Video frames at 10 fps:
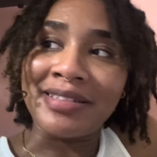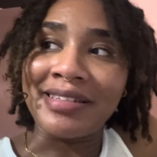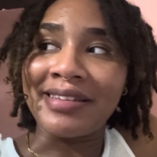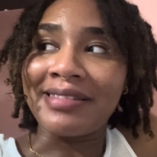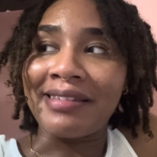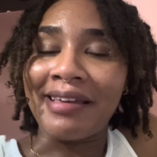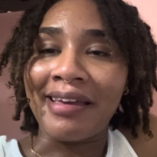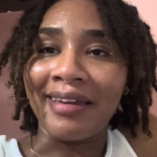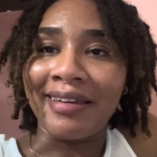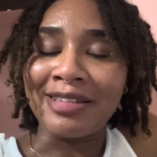to hit the
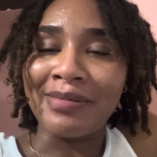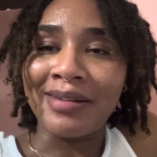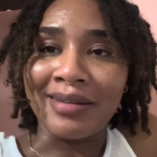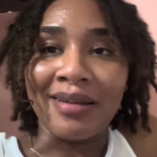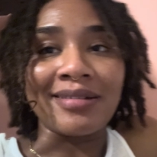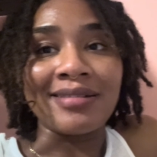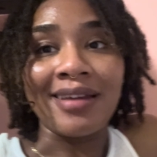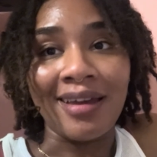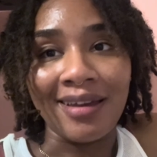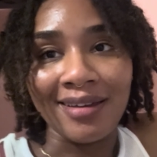hay. It's been a long
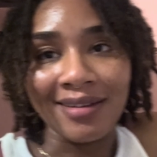day.